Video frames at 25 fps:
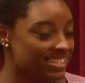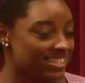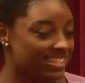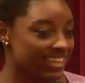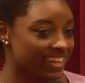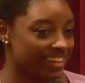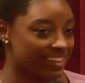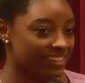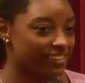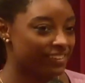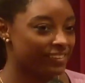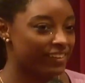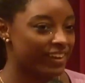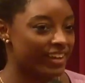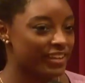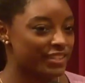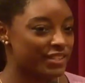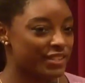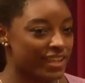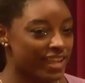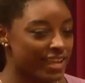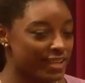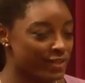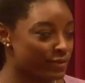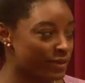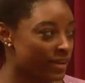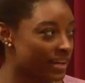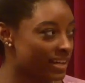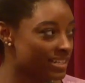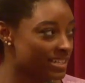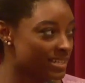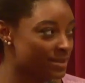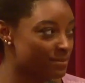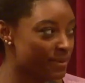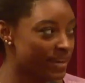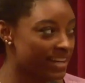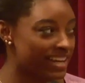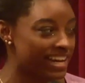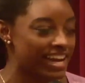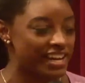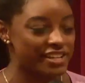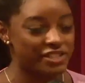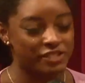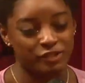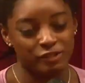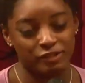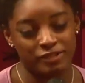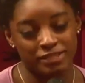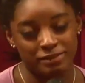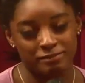skill. Move. Okay, so that's yes. when I didn't make mm-hmm.
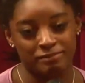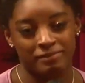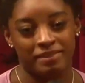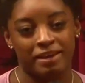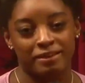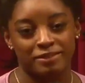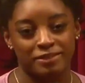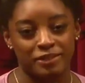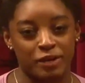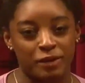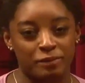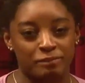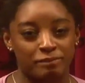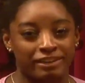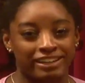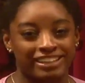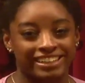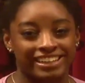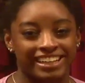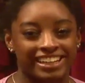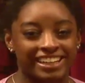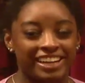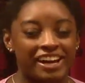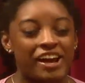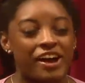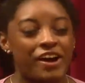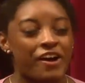national team. That was heartbreaking.